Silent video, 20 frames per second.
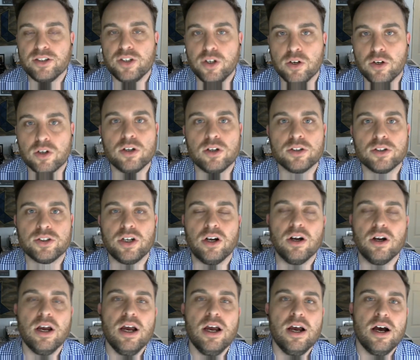your culture
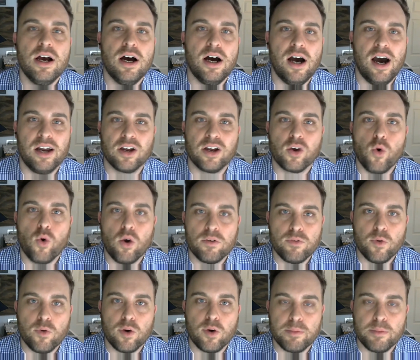on a going
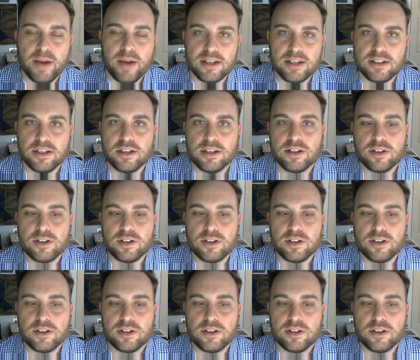forward basis.